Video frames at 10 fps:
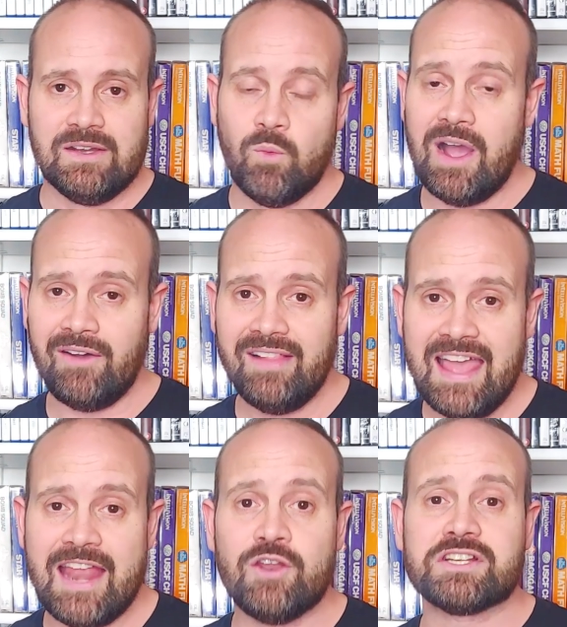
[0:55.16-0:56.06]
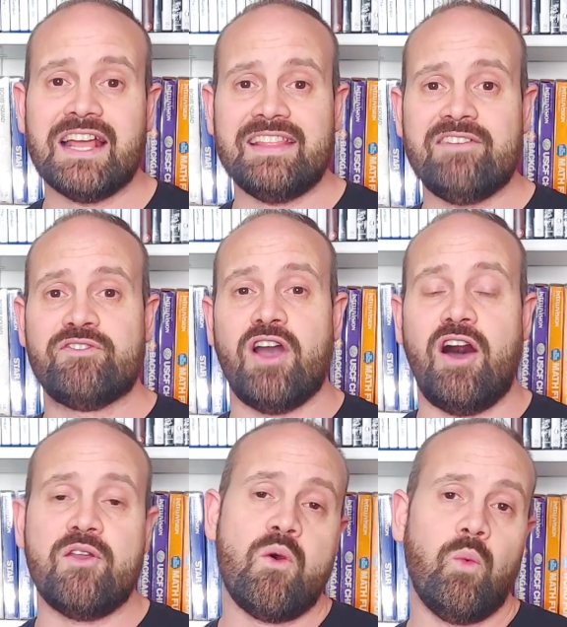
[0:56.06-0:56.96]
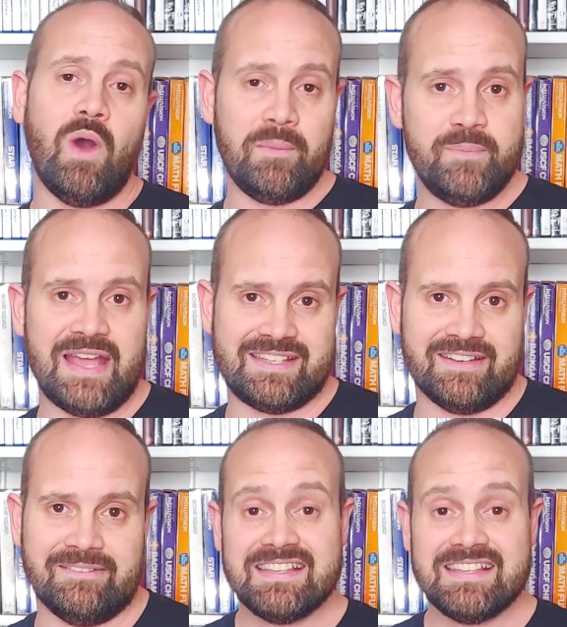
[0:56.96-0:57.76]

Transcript: Well, it looks like they've gone one better.